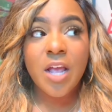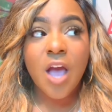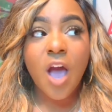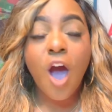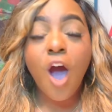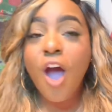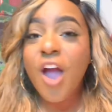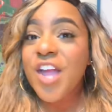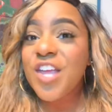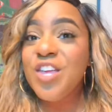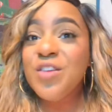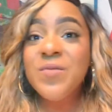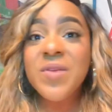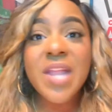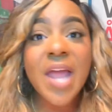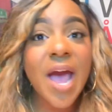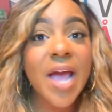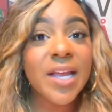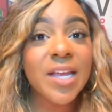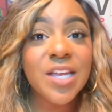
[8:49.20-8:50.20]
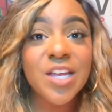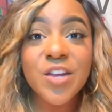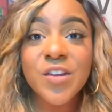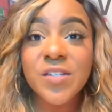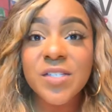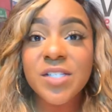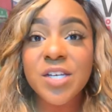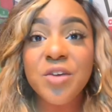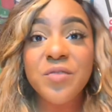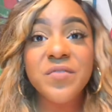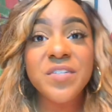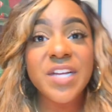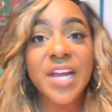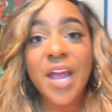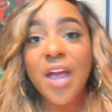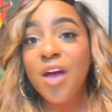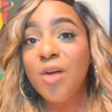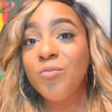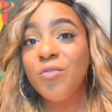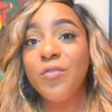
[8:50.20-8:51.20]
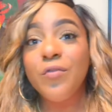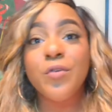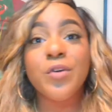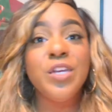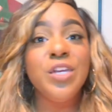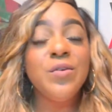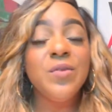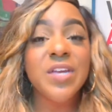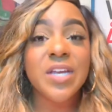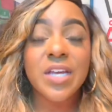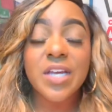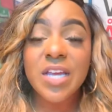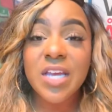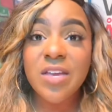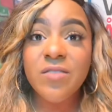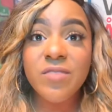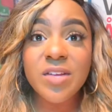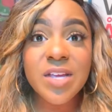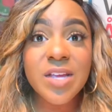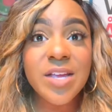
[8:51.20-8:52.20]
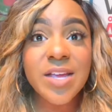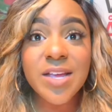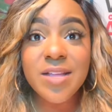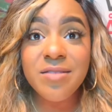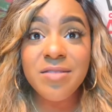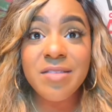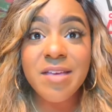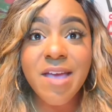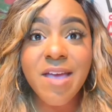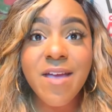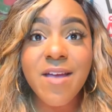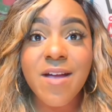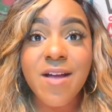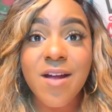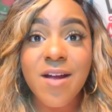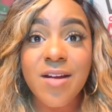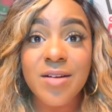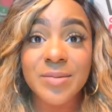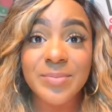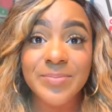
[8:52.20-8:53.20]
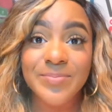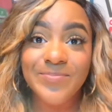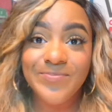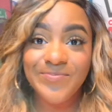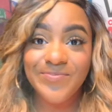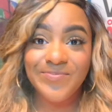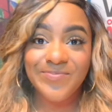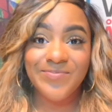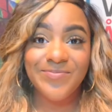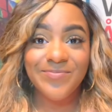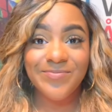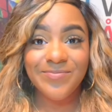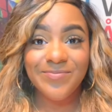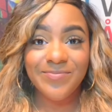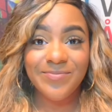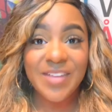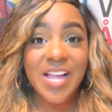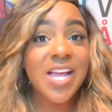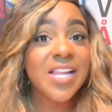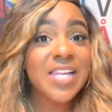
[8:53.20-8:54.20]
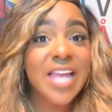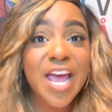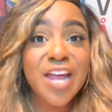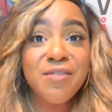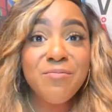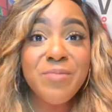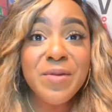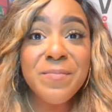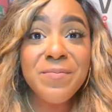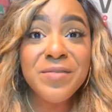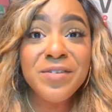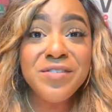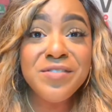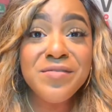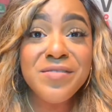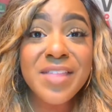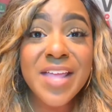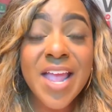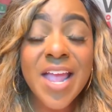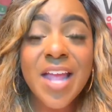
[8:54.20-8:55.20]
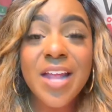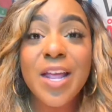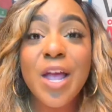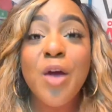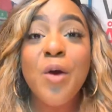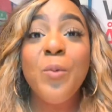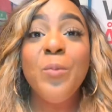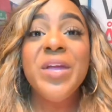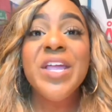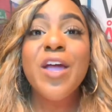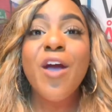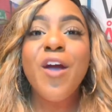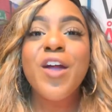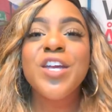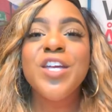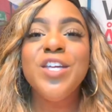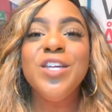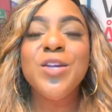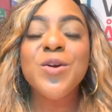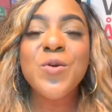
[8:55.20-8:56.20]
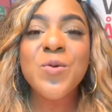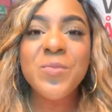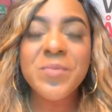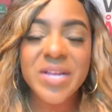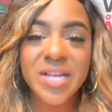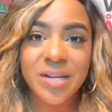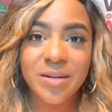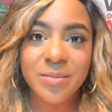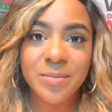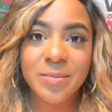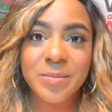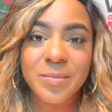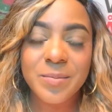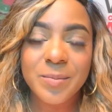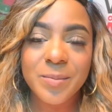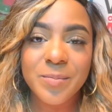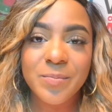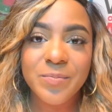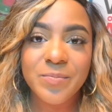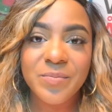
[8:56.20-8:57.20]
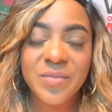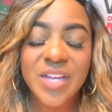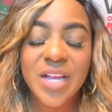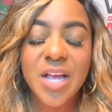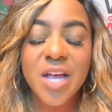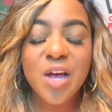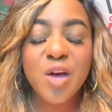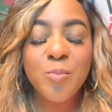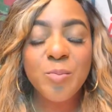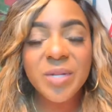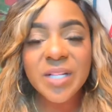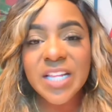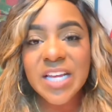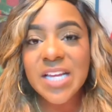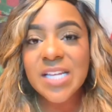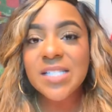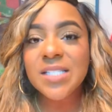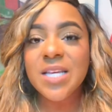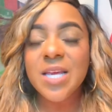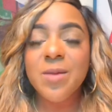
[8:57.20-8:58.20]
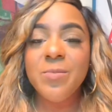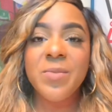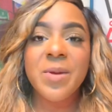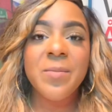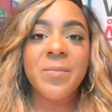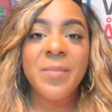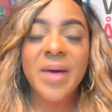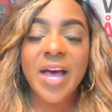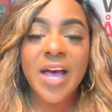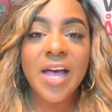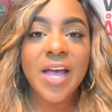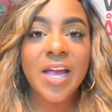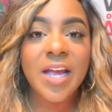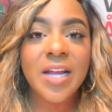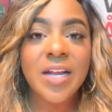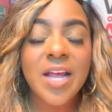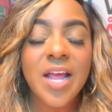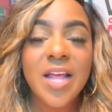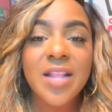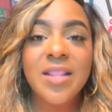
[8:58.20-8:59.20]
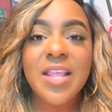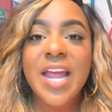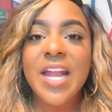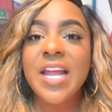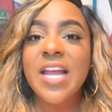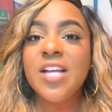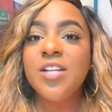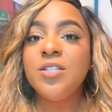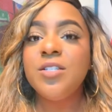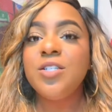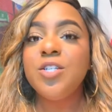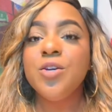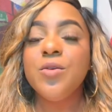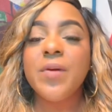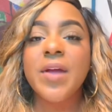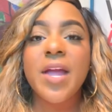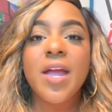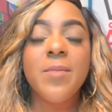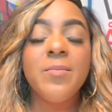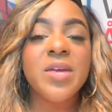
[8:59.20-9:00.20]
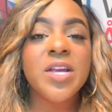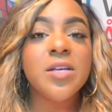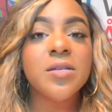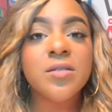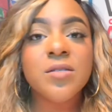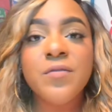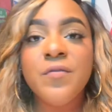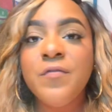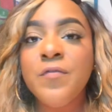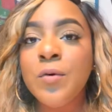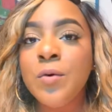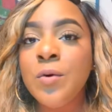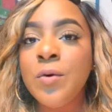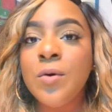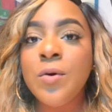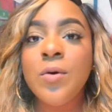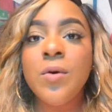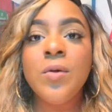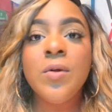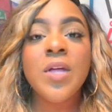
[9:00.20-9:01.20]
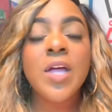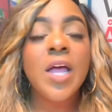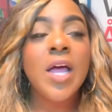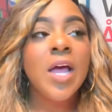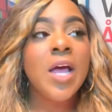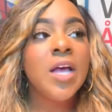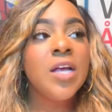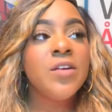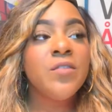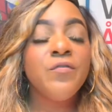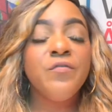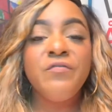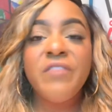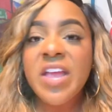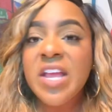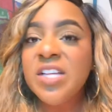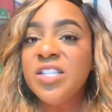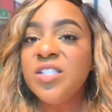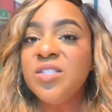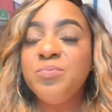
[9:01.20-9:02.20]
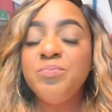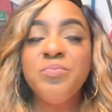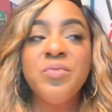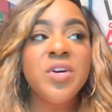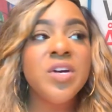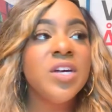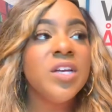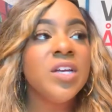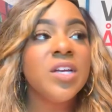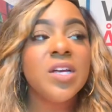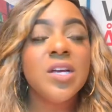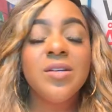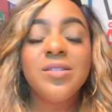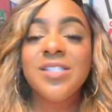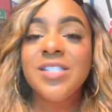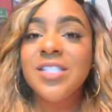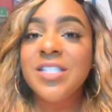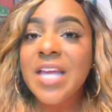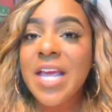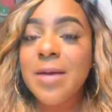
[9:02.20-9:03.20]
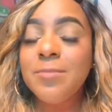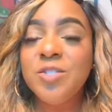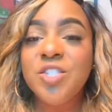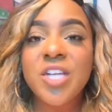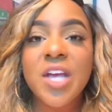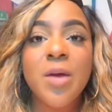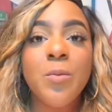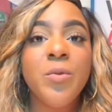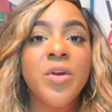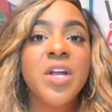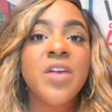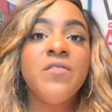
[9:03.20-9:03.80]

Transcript: Are you knocking yourself down before you even get there? A lot of people do that. We are human. Please keep in mind that Instagram is full, Facebook, Snapchat, whatever